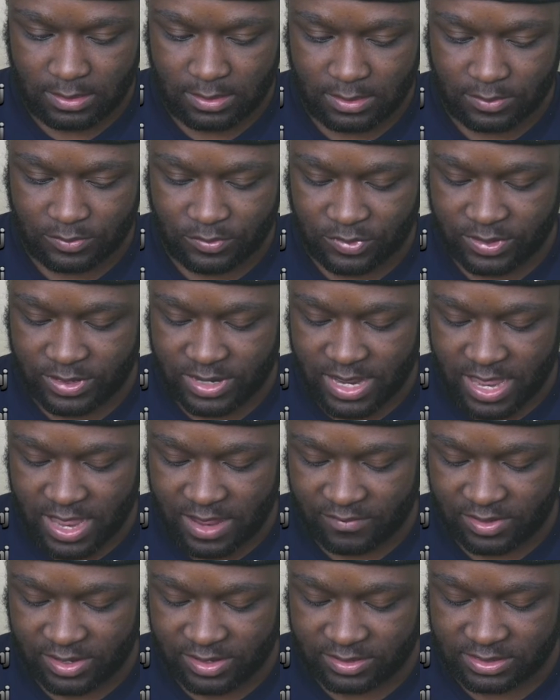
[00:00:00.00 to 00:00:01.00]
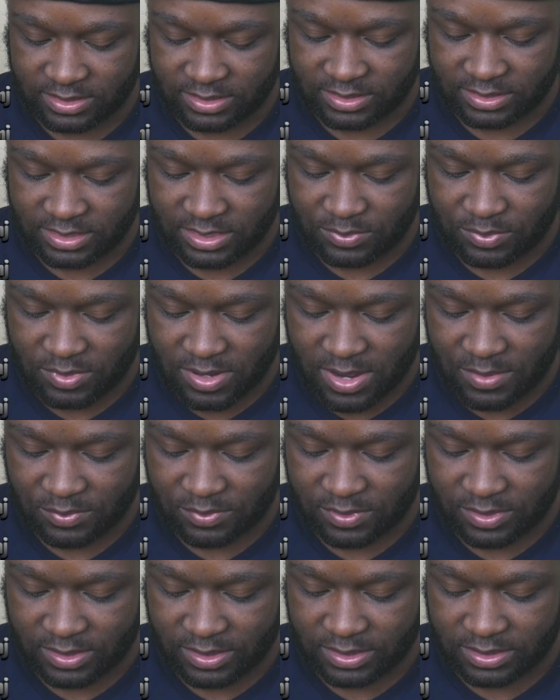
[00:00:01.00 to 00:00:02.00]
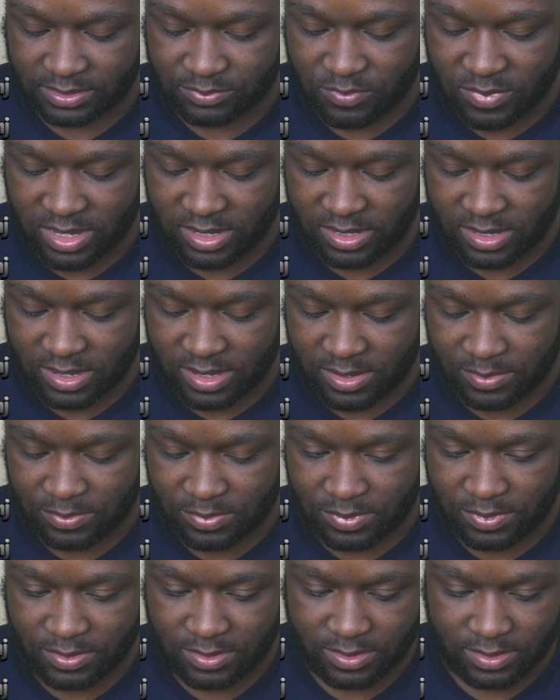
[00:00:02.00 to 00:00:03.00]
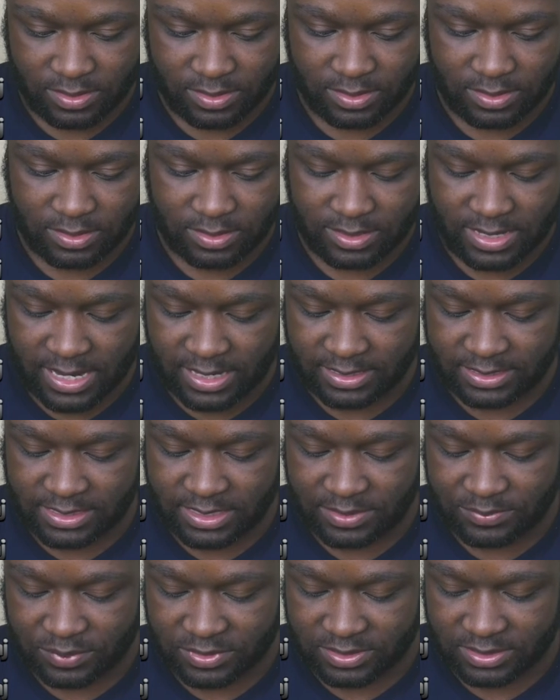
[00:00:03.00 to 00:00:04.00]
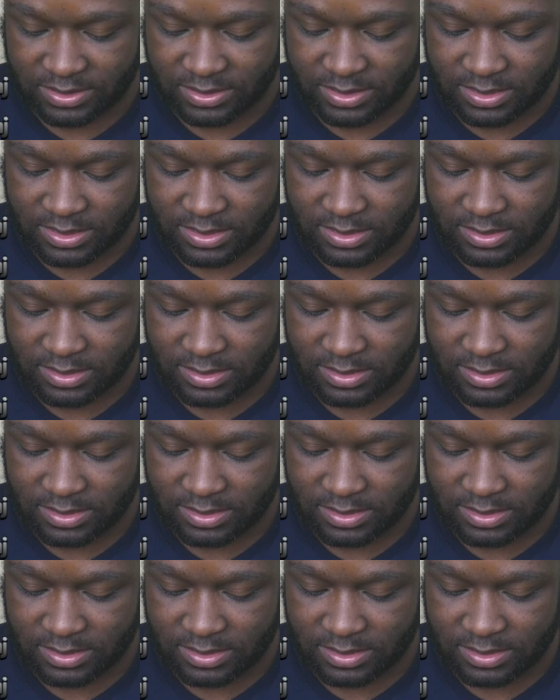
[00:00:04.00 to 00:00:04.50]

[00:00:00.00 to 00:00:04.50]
We're going to have LTC properties make up 19%.